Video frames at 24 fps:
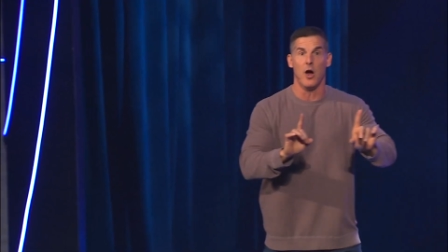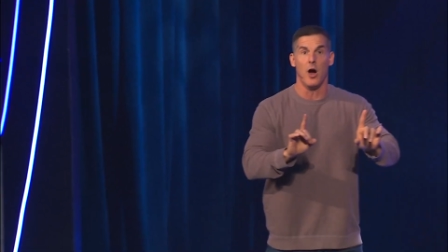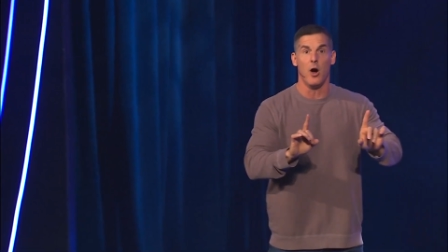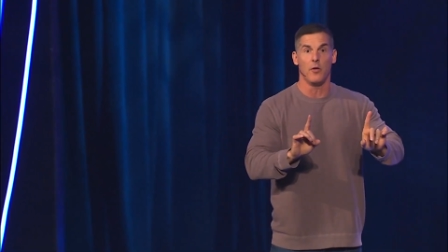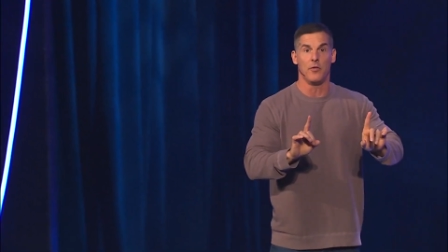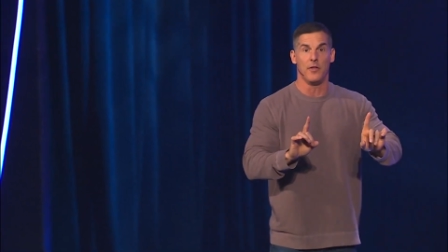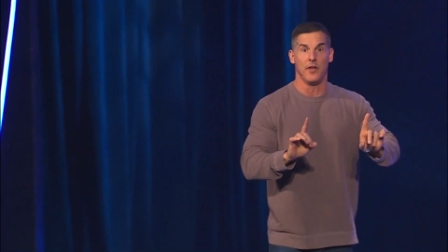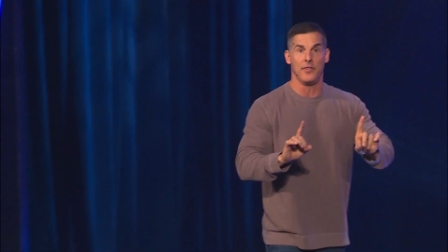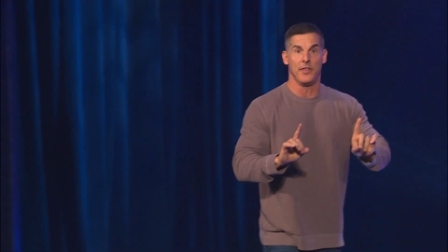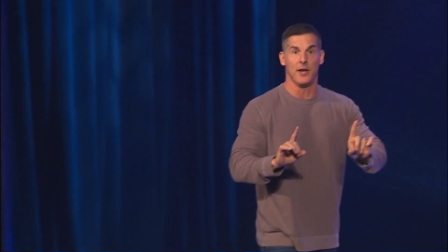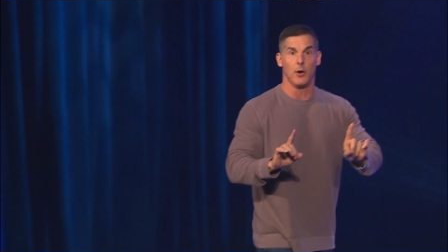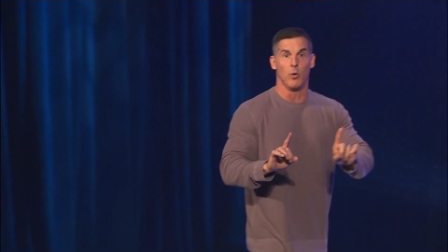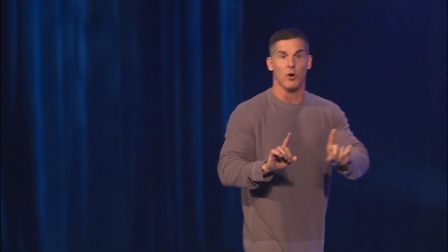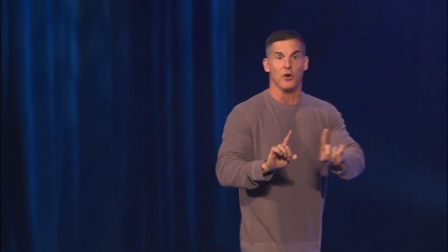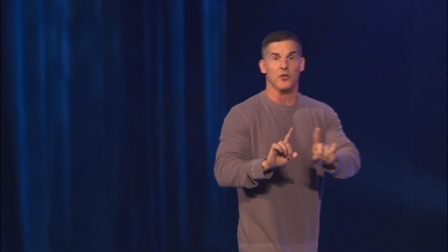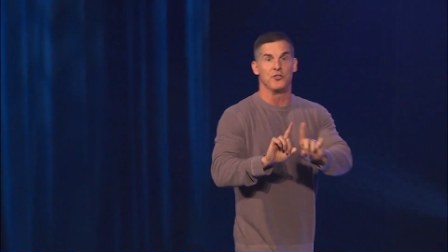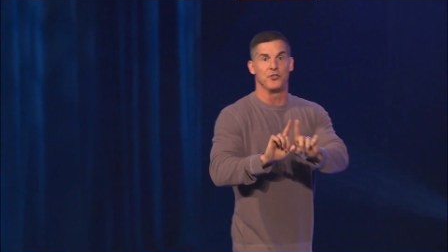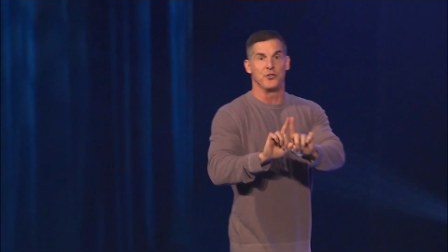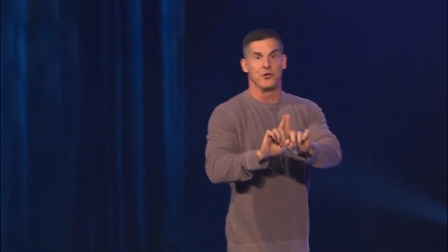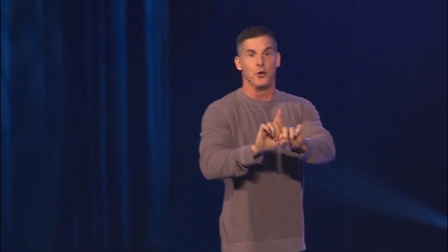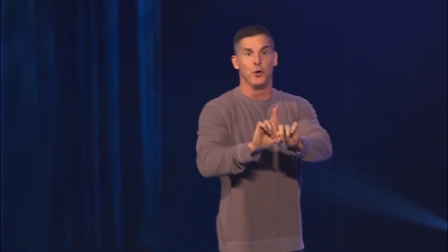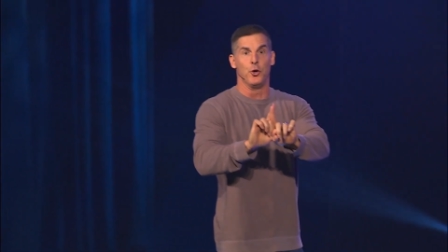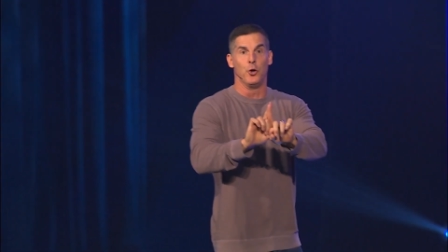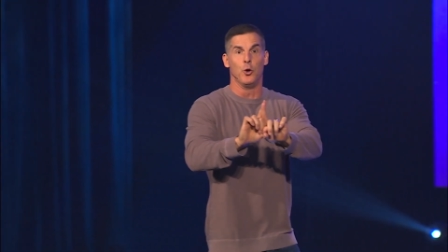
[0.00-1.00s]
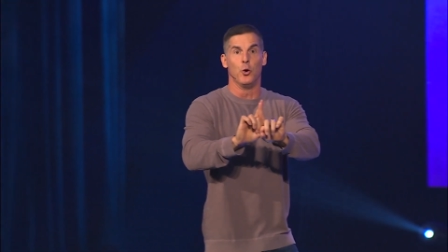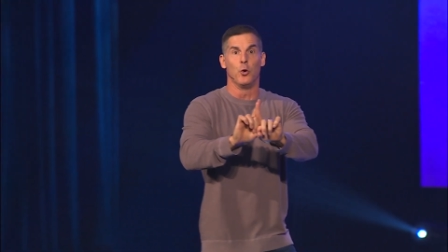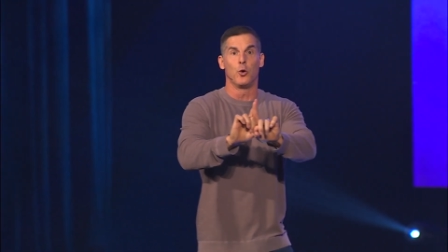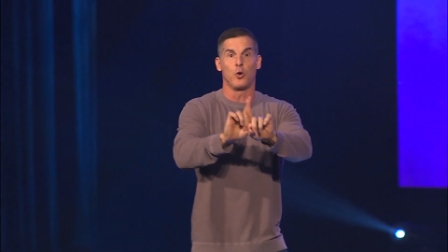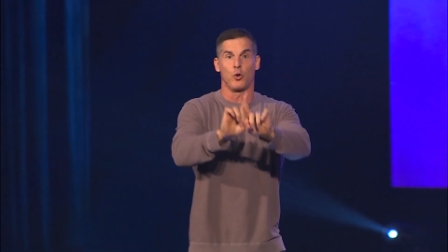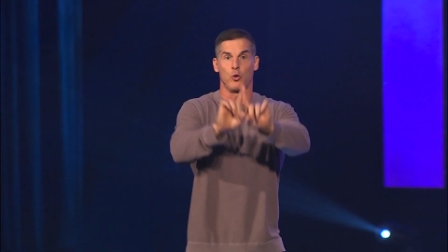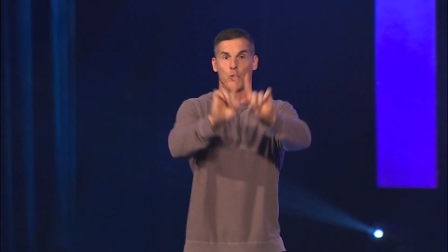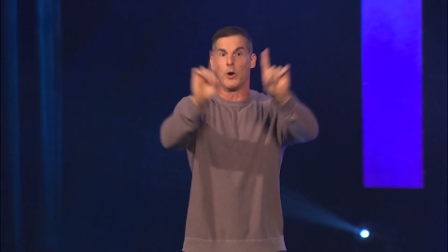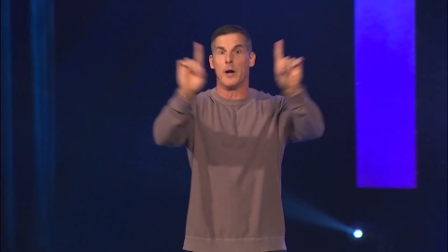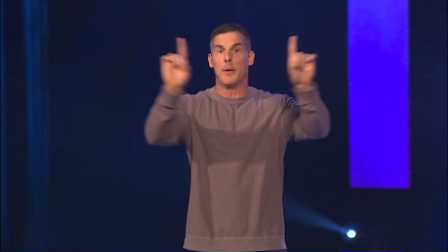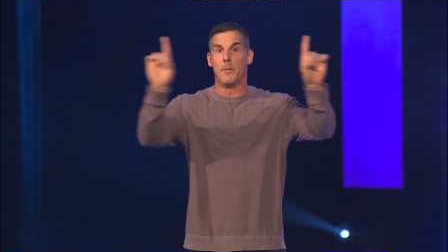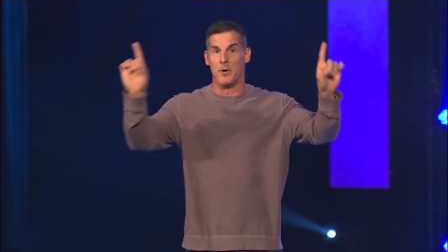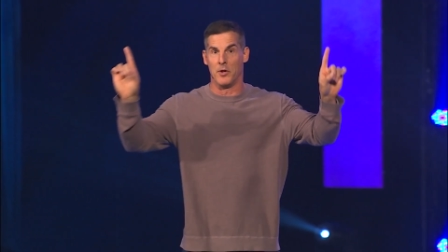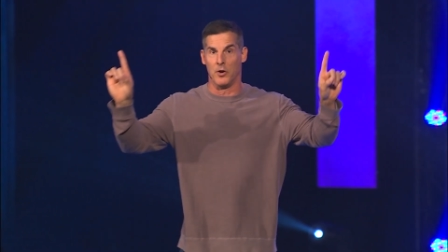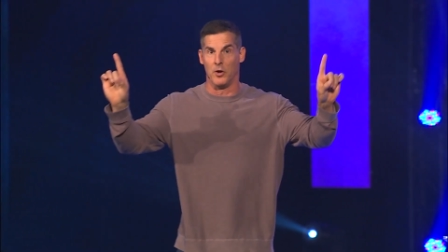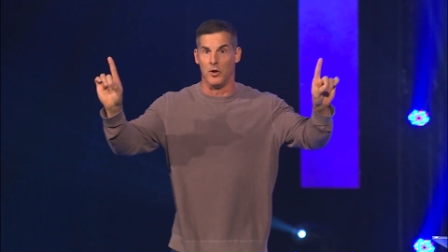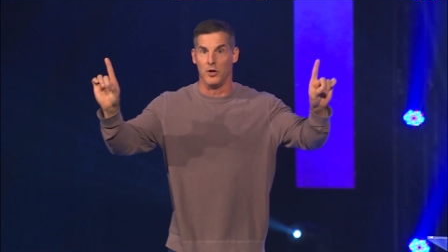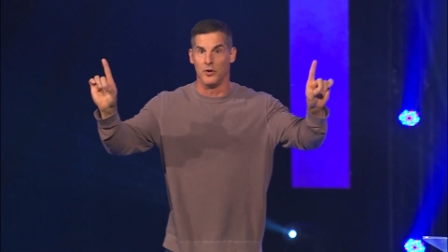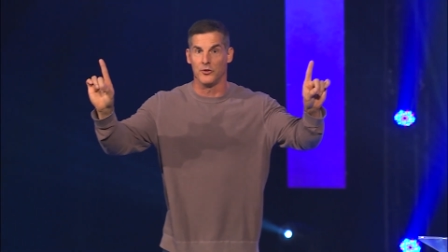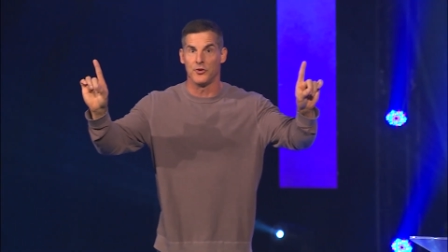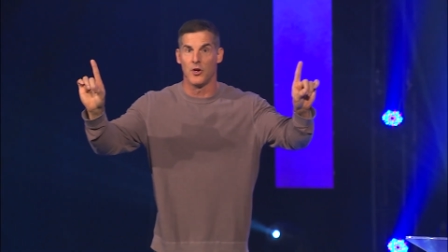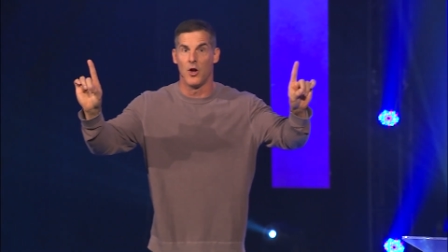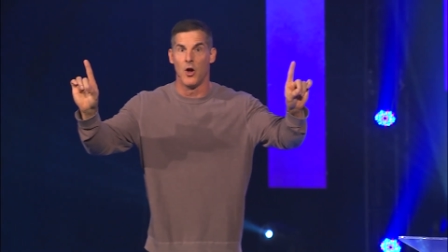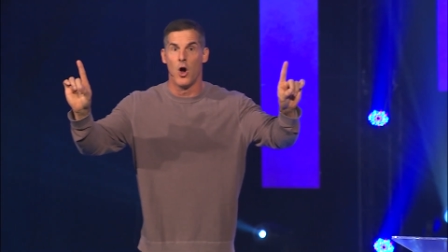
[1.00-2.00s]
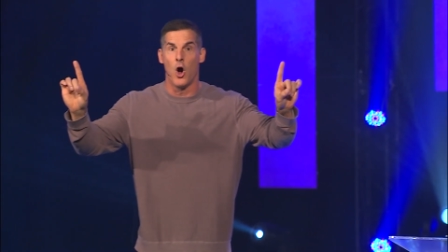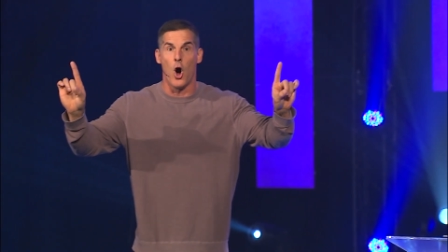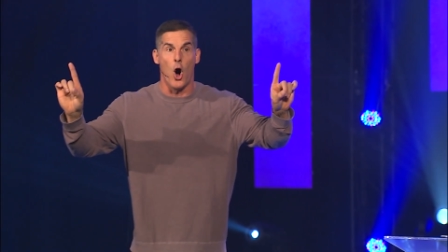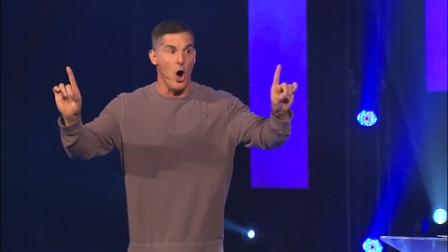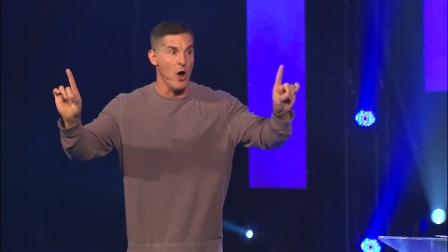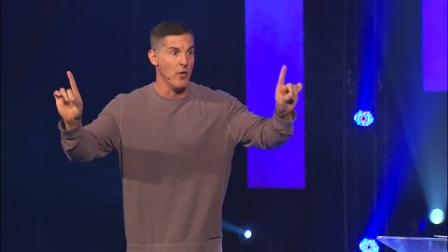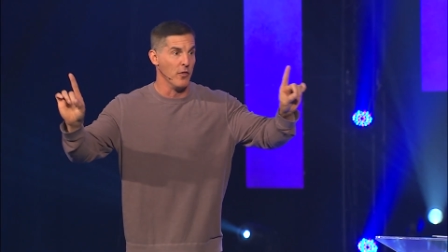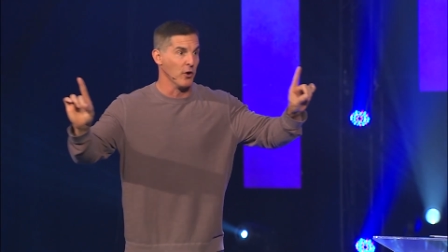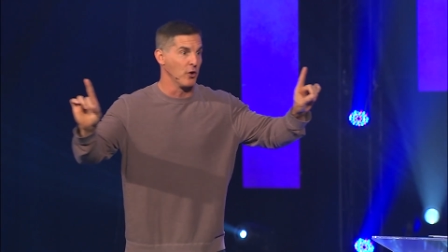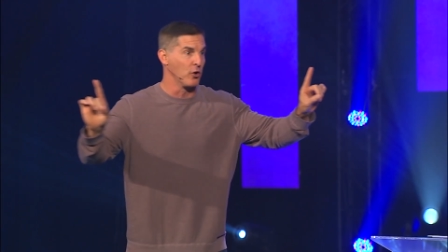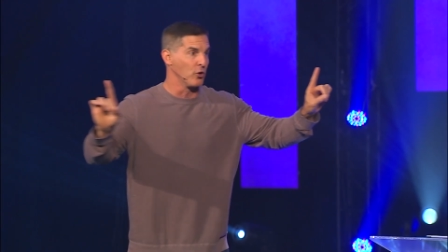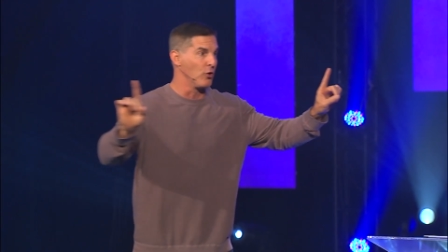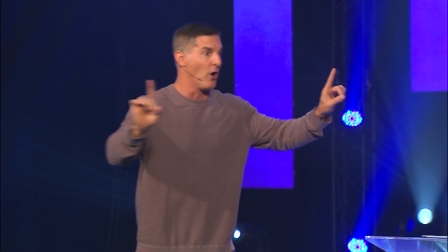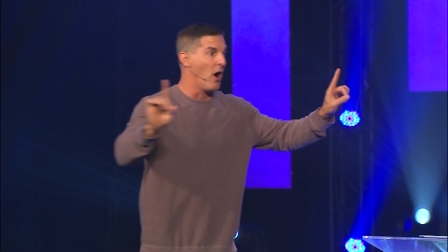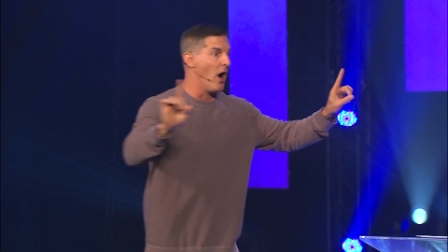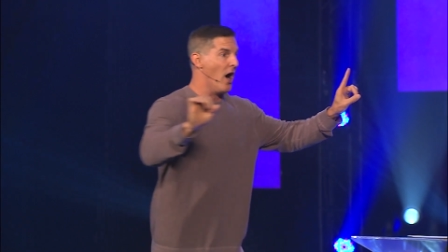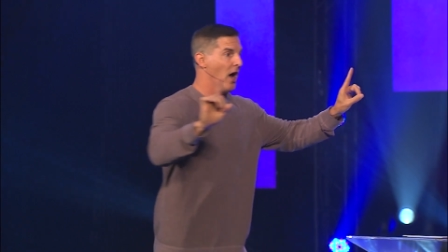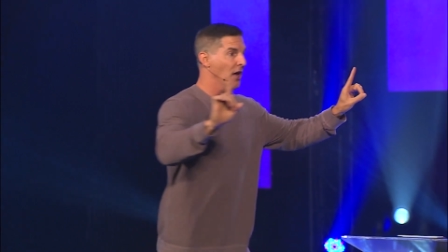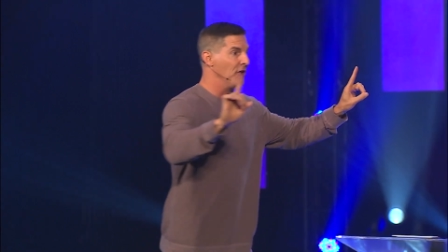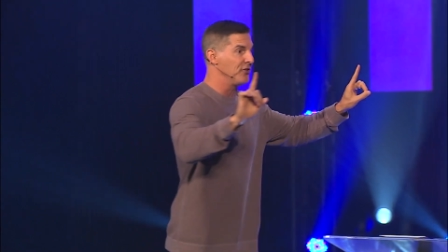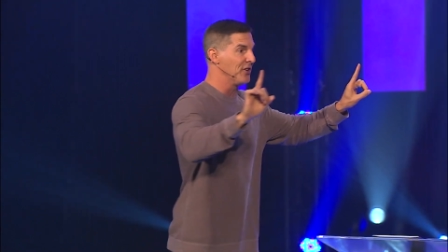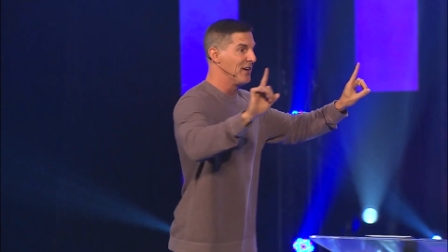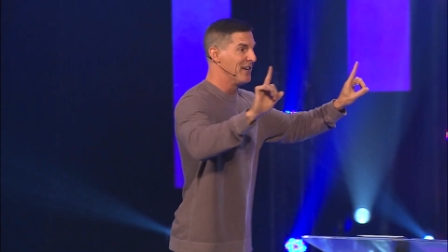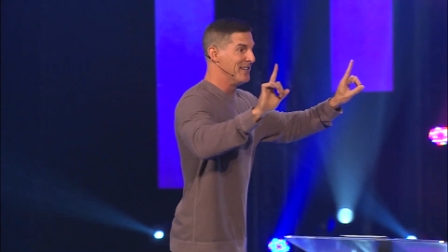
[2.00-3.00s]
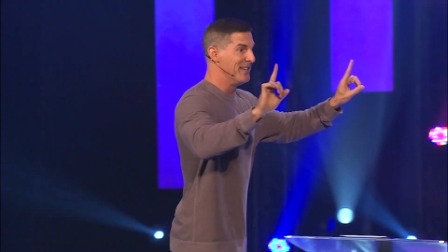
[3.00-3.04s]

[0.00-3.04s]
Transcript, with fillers: know that there were two criminals on the cross